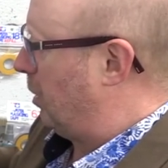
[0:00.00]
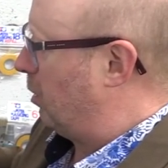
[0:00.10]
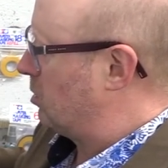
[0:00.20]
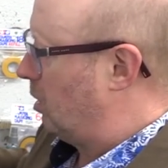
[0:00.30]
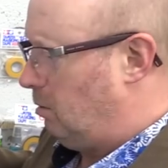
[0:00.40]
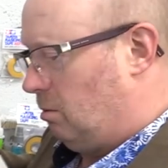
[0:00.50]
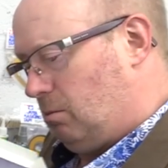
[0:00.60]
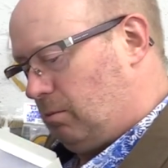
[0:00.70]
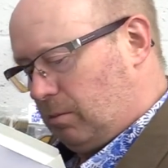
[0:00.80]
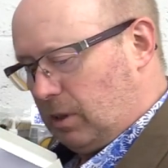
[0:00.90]
posts. Oh,
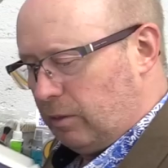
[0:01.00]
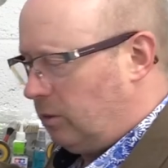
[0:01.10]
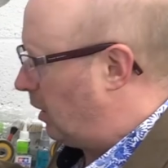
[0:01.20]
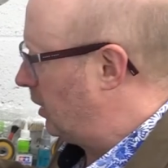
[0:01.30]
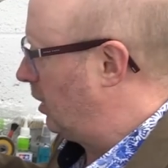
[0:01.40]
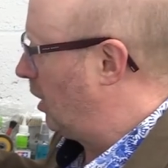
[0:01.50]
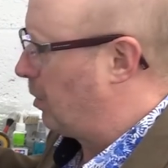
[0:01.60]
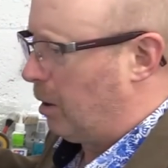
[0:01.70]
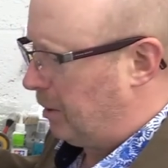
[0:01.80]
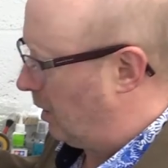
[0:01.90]
now I've not had an Arma hobby